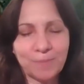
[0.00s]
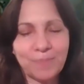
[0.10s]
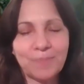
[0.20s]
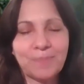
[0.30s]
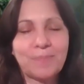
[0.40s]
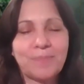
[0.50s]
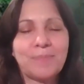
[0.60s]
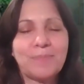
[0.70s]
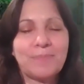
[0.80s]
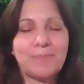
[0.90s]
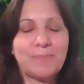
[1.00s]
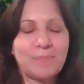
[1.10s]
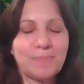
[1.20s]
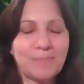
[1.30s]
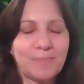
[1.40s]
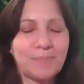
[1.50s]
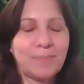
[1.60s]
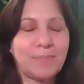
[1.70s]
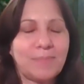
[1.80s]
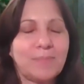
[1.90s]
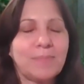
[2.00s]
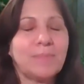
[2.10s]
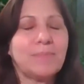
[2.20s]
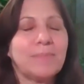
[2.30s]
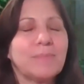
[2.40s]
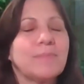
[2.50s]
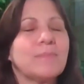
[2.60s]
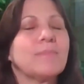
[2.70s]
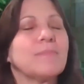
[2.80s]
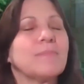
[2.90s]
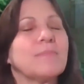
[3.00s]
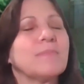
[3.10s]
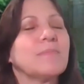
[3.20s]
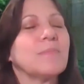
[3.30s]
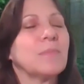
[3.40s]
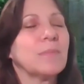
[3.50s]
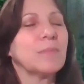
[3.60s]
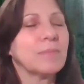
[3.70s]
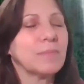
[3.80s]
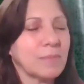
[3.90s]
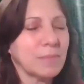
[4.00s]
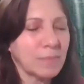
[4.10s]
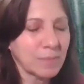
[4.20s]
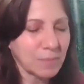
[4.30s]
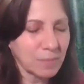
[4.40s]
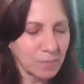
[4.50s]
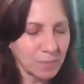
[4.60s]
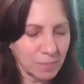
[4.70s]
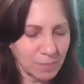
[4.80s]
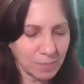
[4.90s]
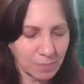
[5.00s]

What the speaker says: (silence)